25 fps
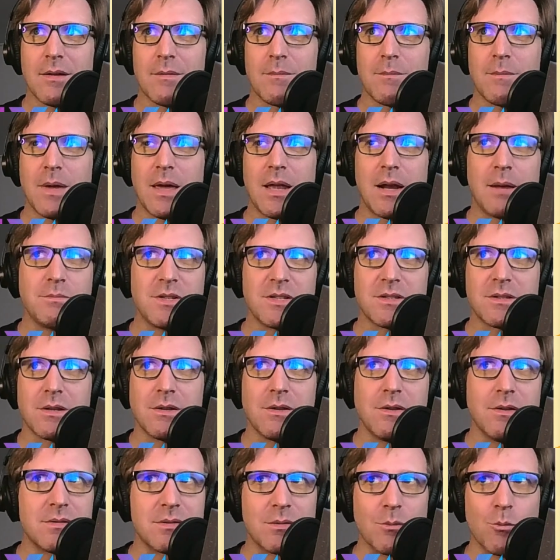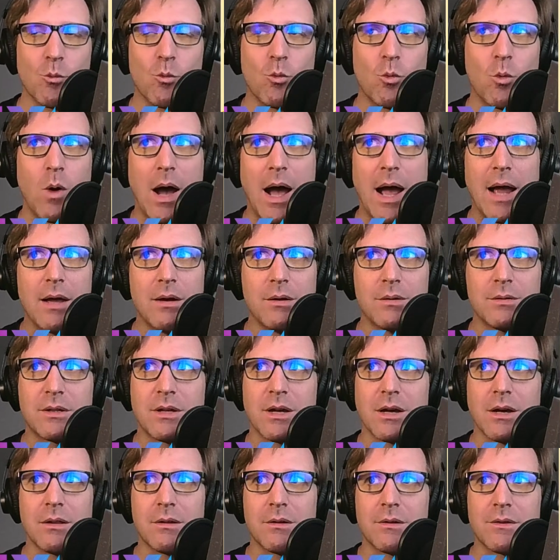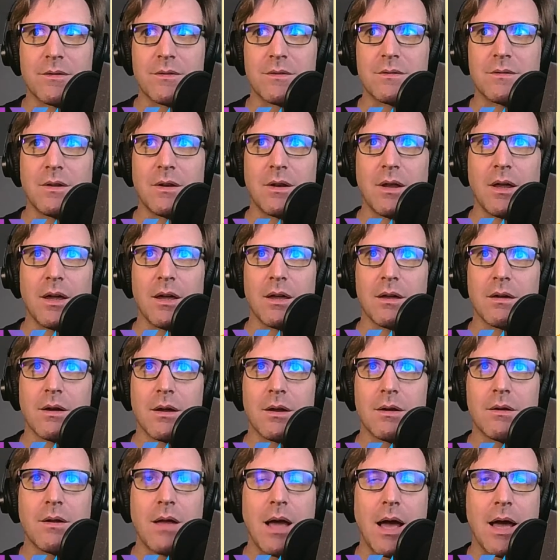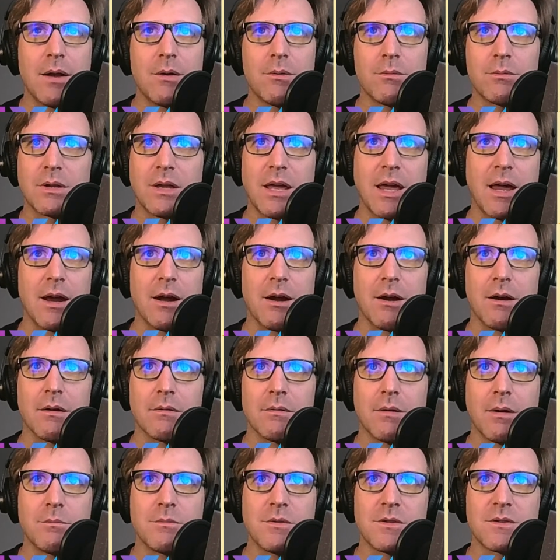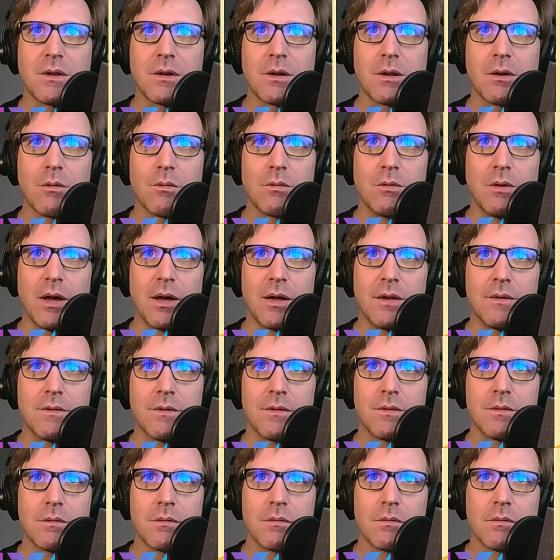Man, I'm just gonna use some wild colors today. I don't care. I'm just gonna go nuts.